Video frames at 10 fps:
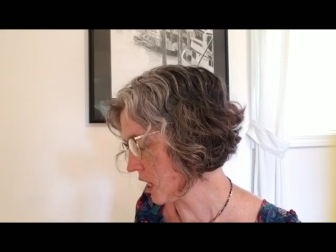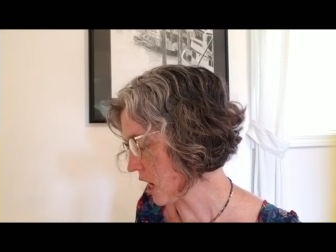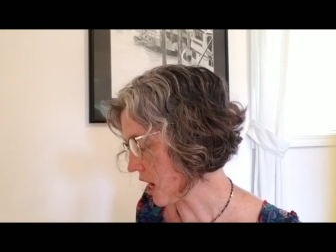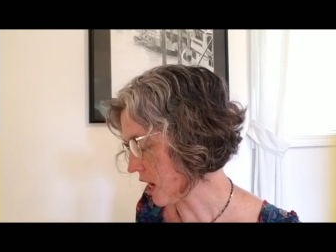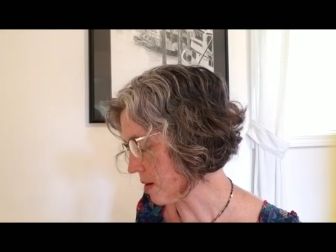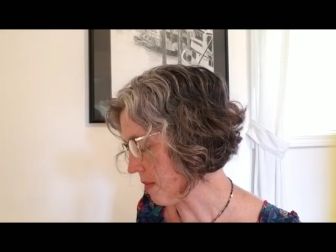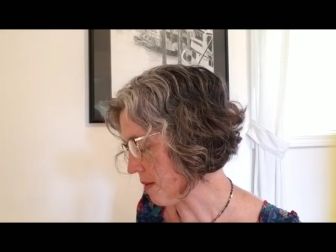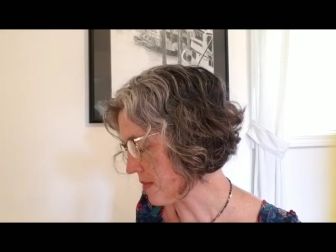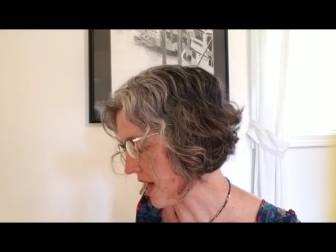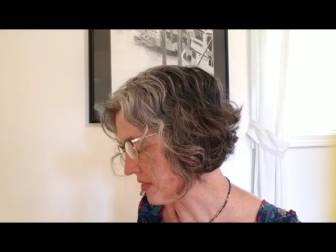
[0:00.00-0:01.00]
Um,
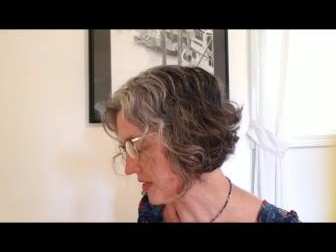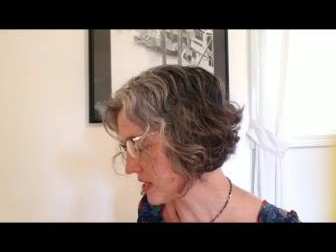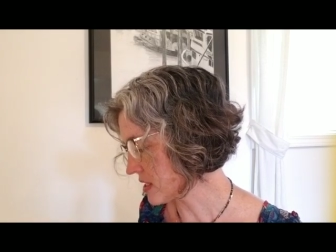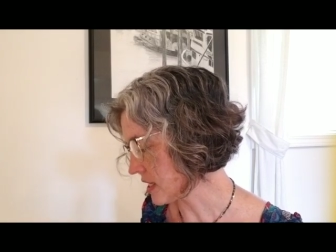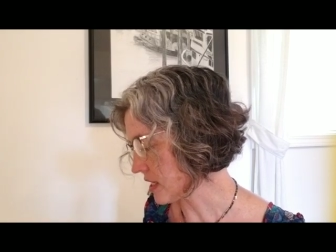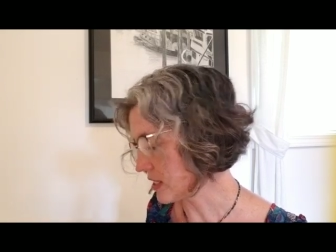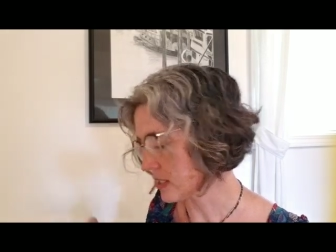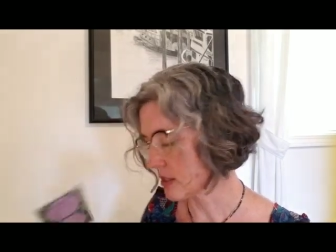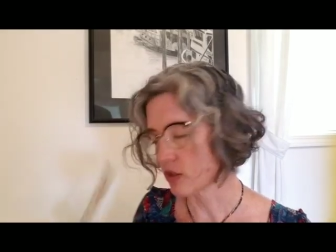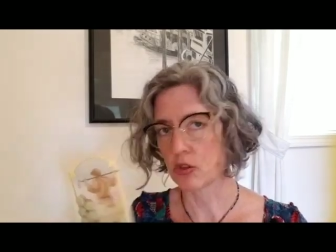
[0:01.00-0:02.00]
and this
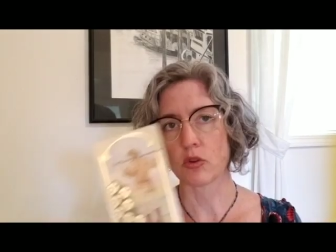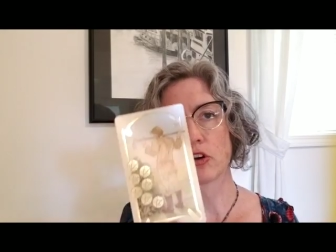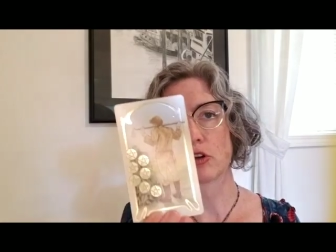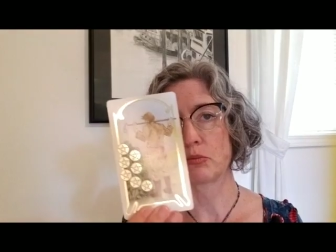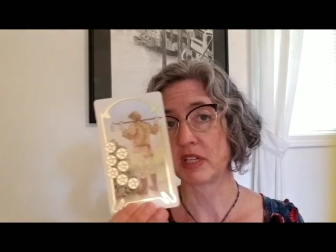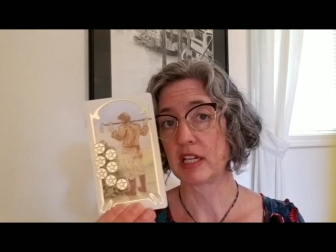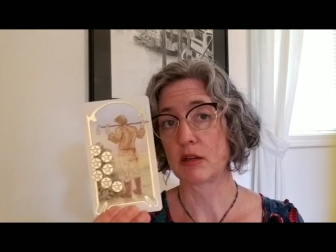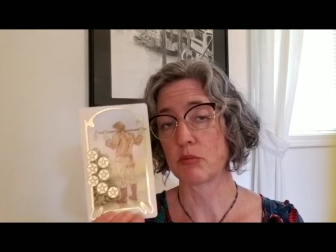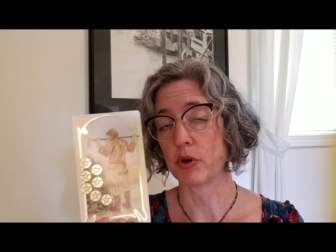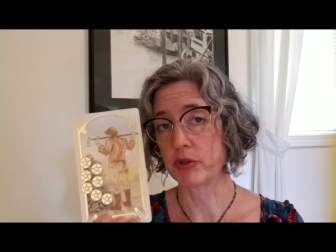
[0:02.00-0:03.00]
is no longer being
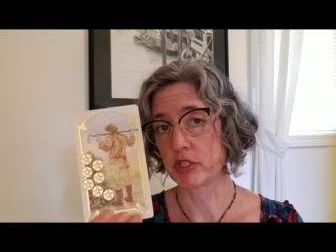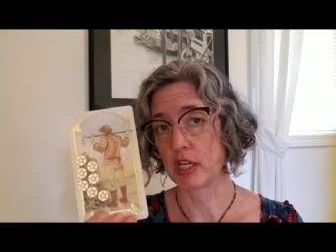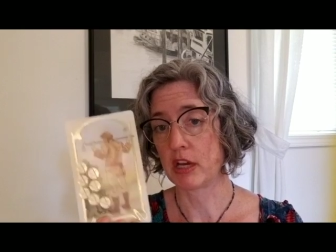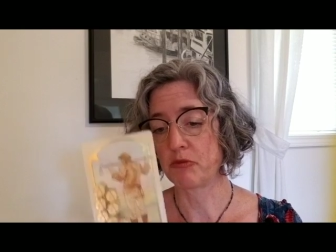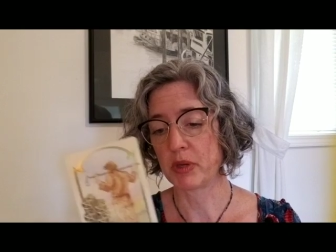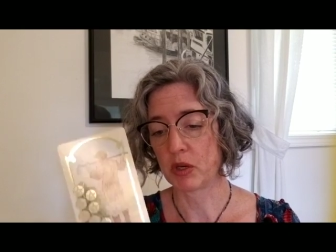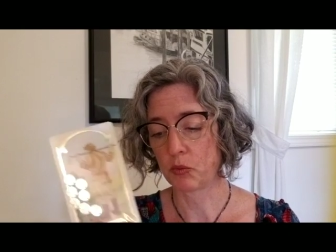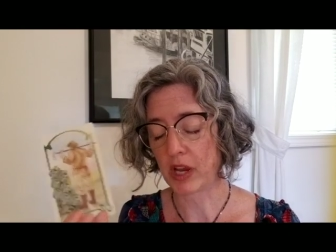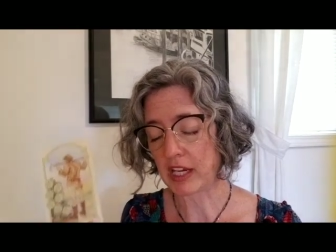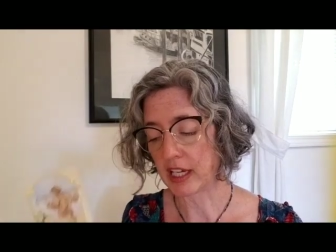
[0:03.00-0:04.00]
impulsive, but
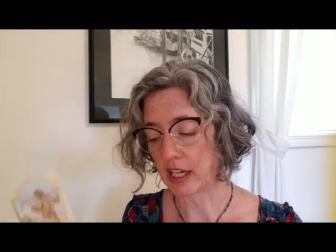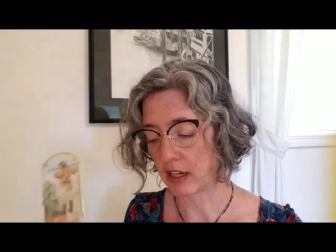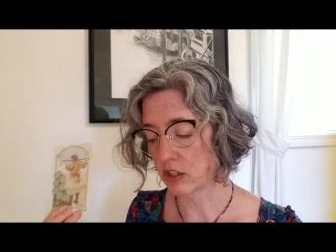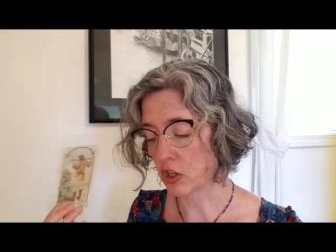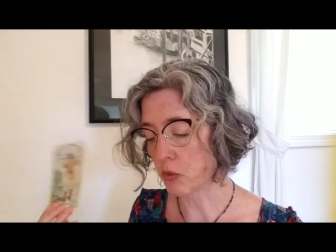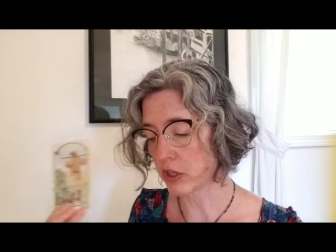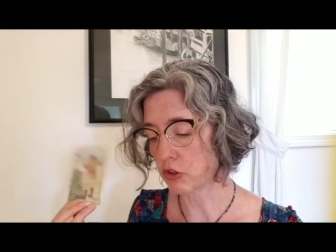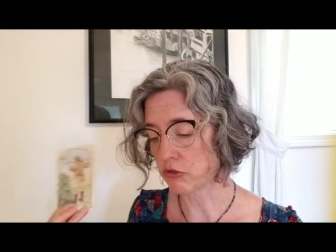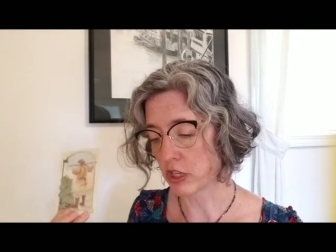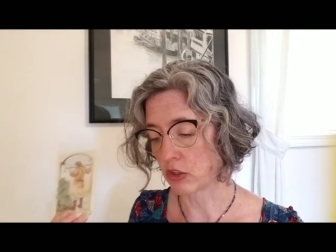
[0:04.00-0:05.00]
waiting, knowing
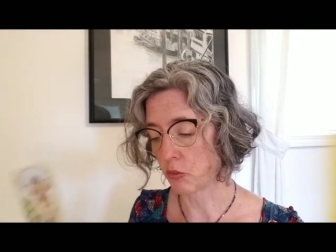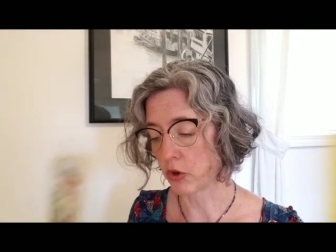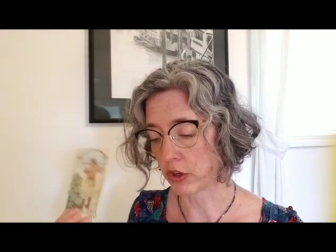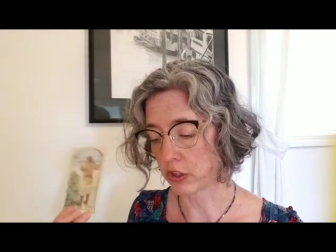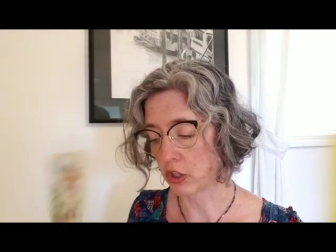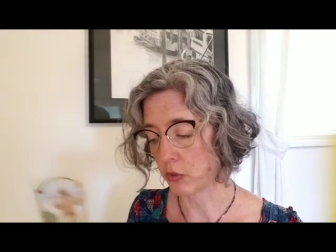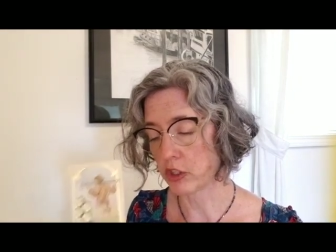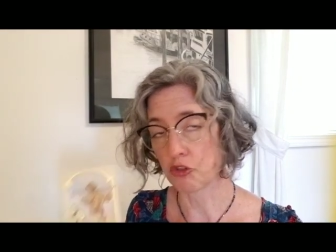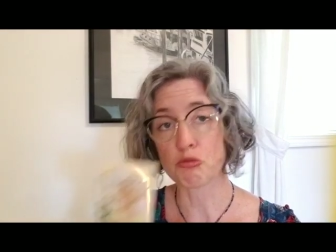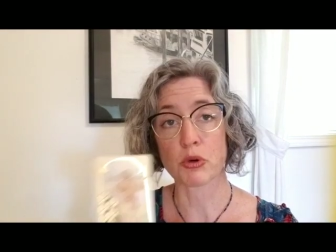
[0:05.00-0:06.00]
you've done the work, knowing
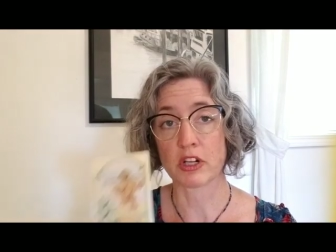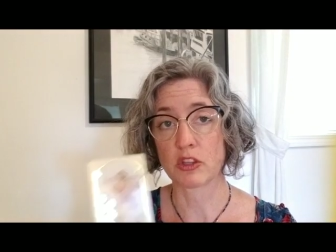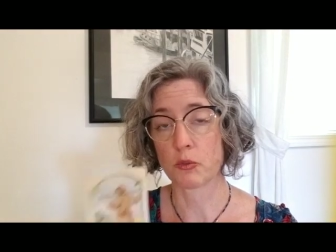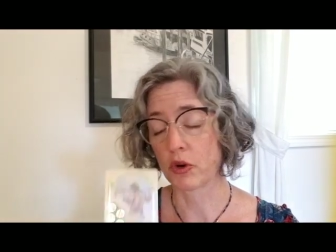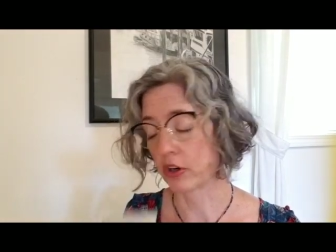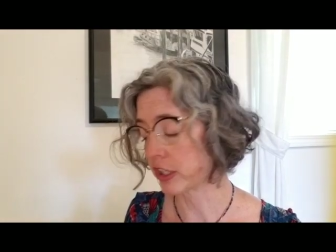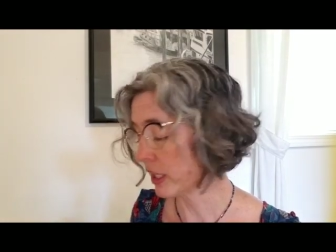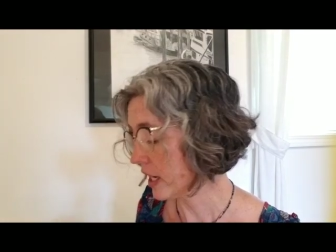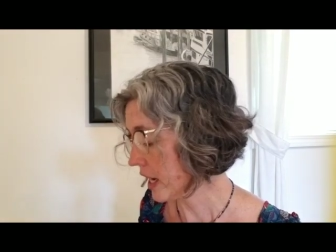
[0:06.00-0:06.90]
you've put in the work,